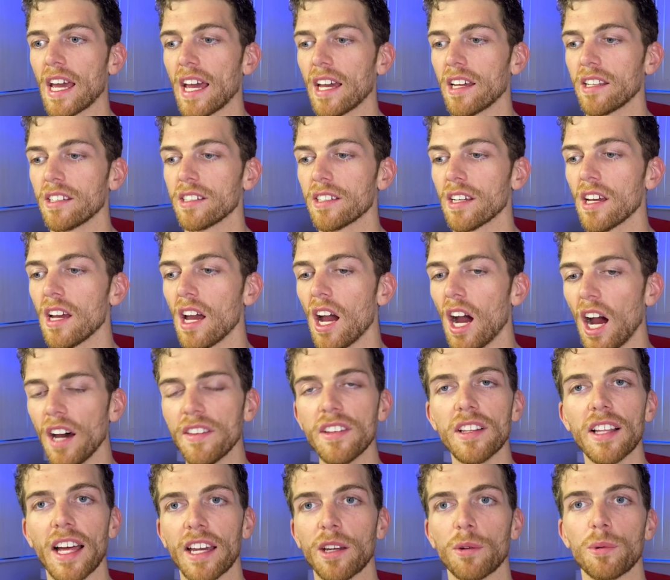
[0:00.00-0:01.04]
and
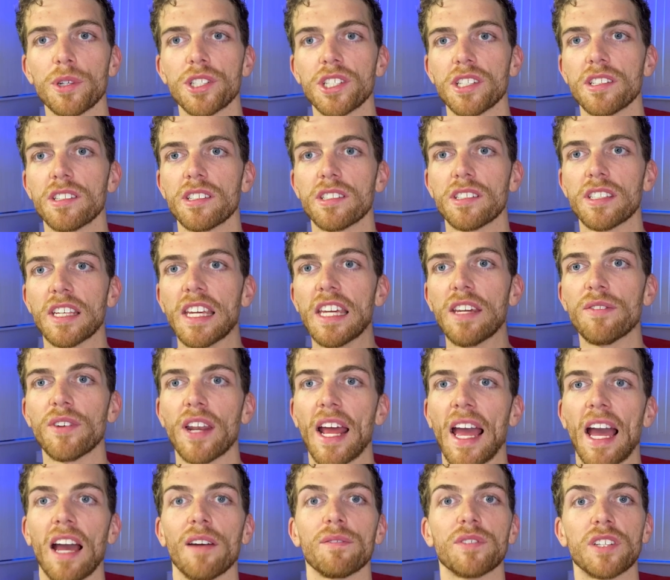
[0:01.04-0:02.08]
other languages even
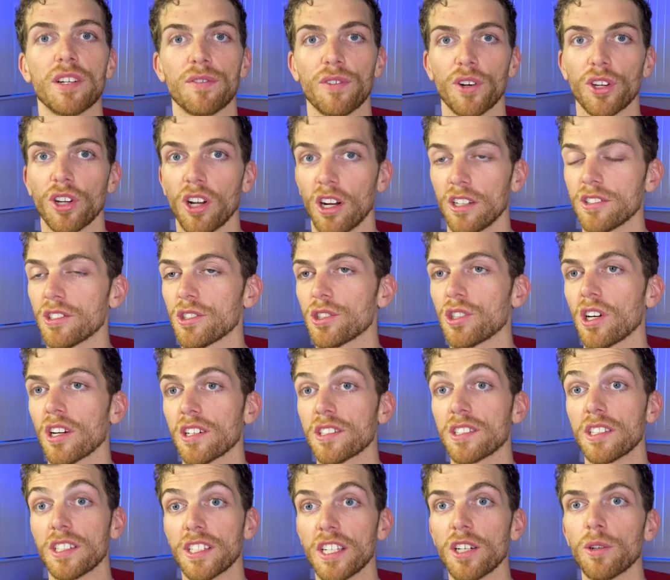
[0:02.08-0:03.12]
have different
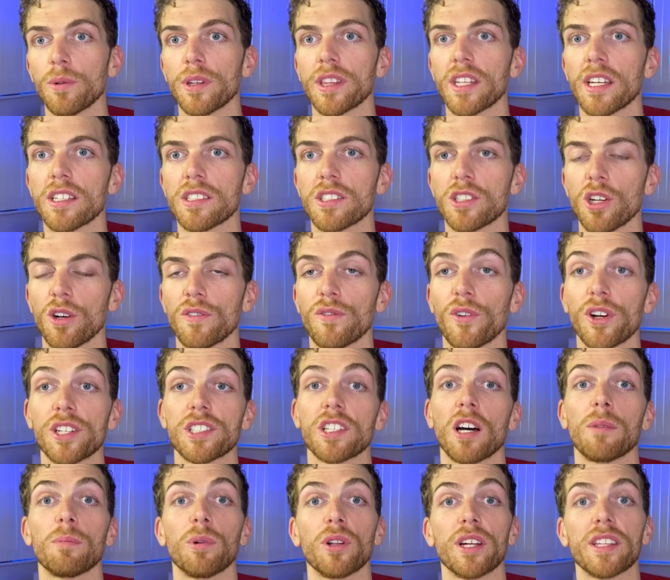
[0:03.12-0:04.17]
constructs to deal with this. So for
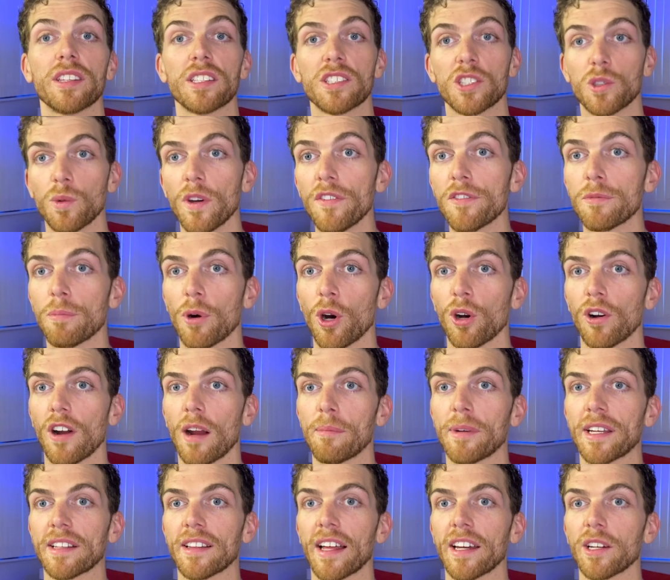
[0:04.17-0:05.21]
example, in the Swift
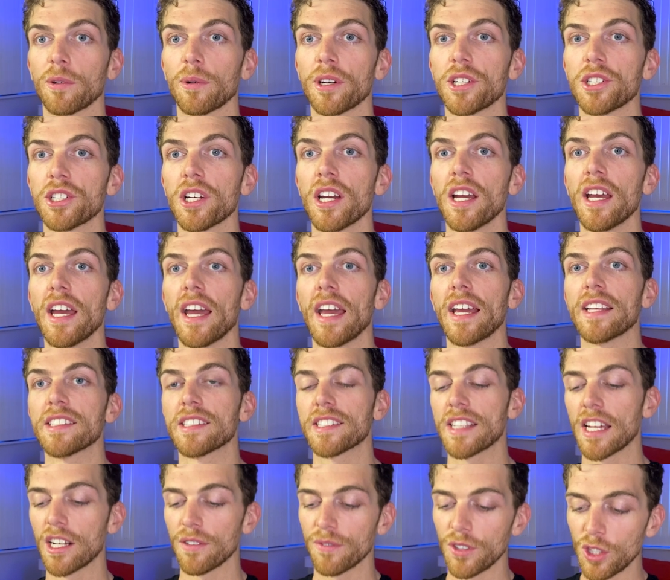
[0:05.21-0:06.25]
programming language,
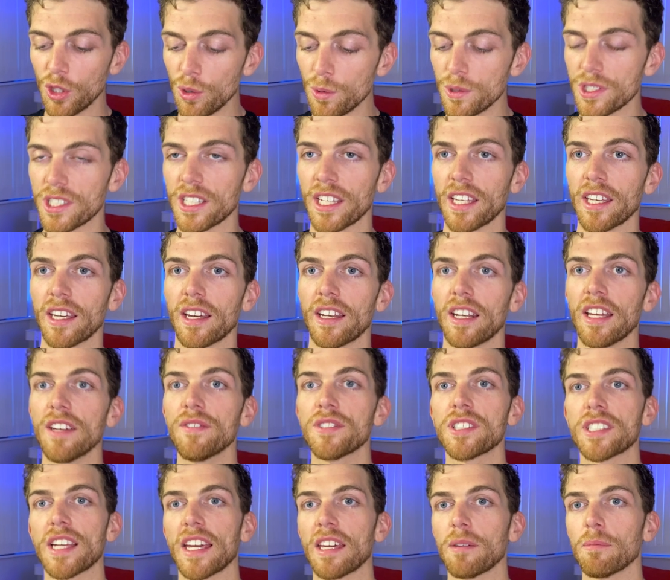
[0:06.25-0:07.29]
instead of using an if
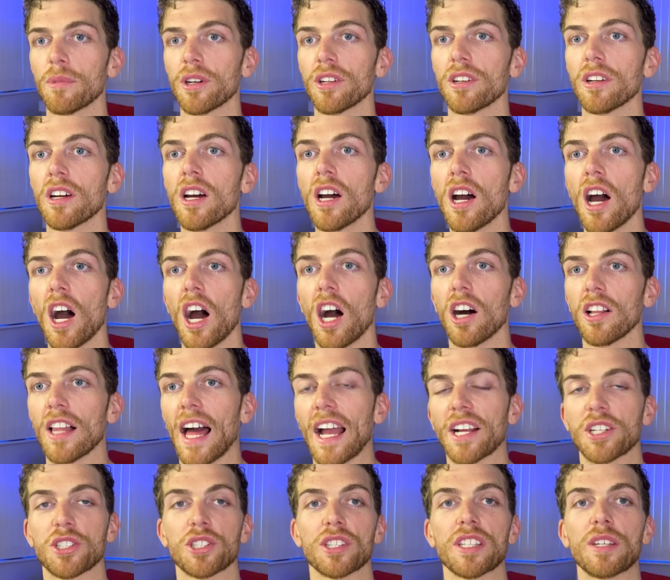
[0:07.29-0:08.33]
statement, I'll
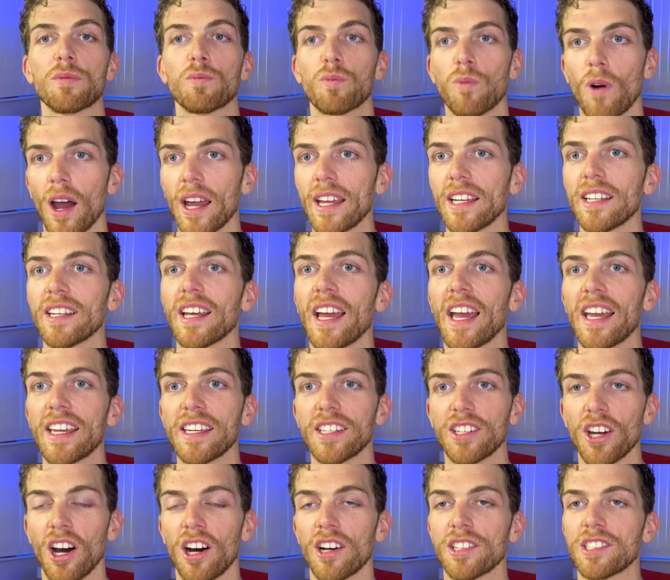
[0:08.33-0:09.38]
actually write a
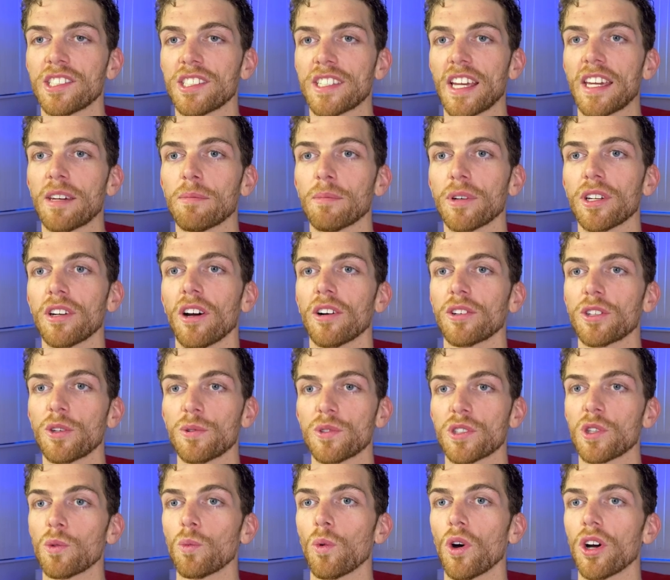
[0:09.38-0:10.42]
guard statement. I'll
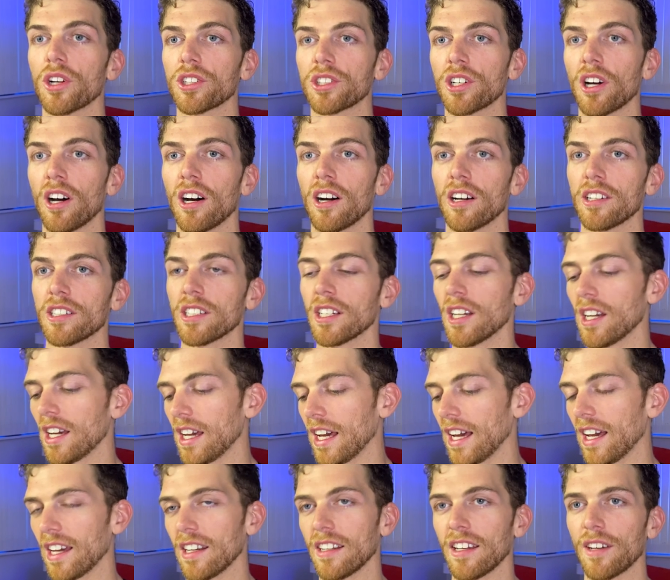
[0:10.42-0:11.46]
use the word guard,
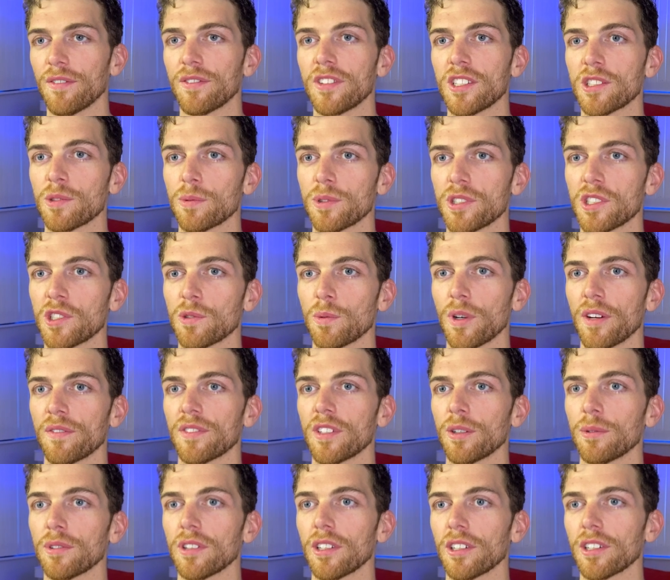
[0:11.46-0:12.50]
and if this was
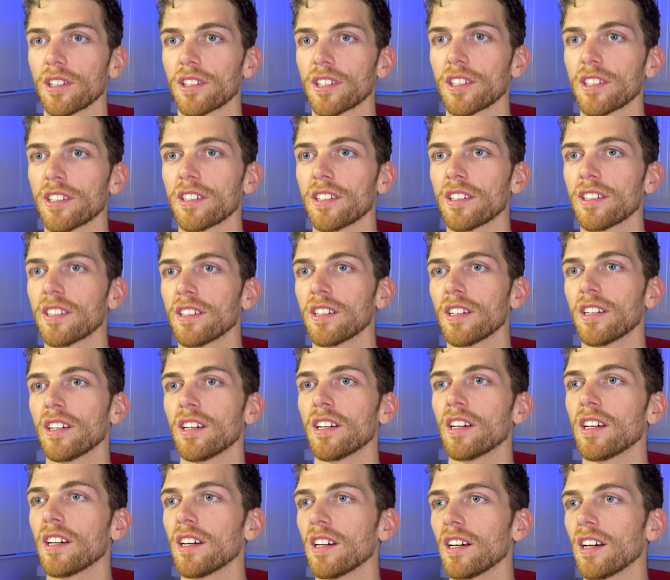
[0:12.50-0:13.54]
Swift, it would look
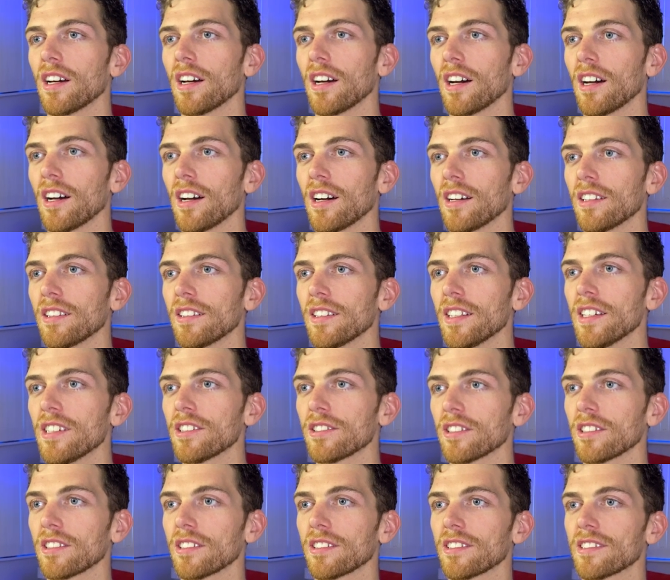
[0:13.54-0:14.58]
a
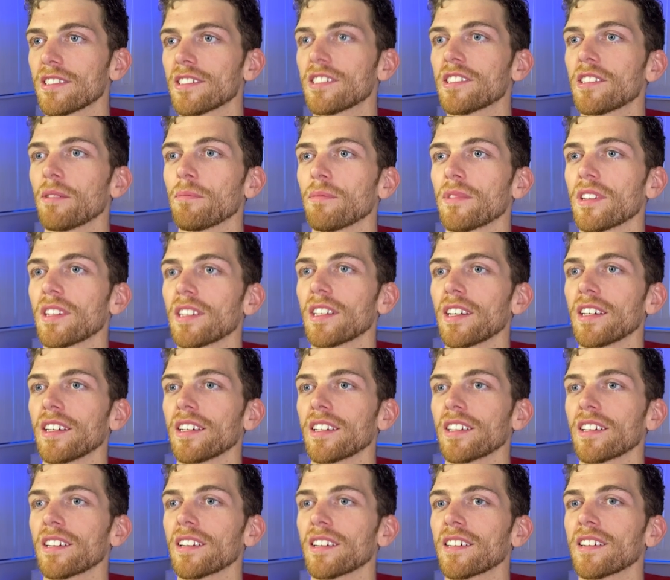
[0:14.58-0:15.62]
little
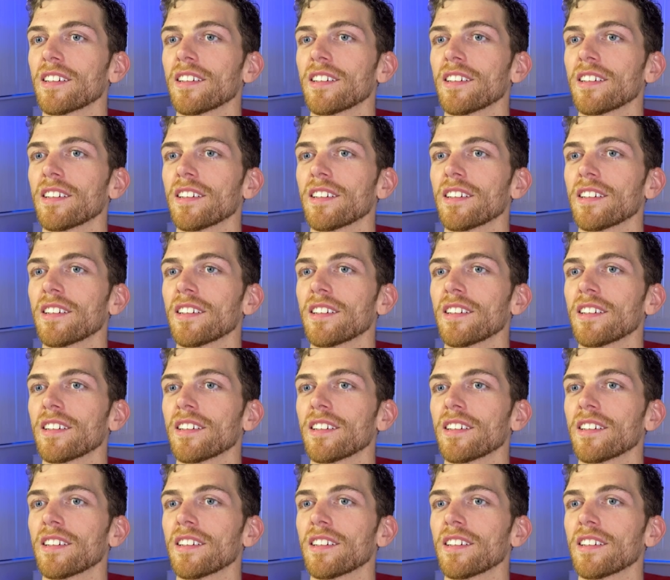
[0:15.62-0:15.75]
something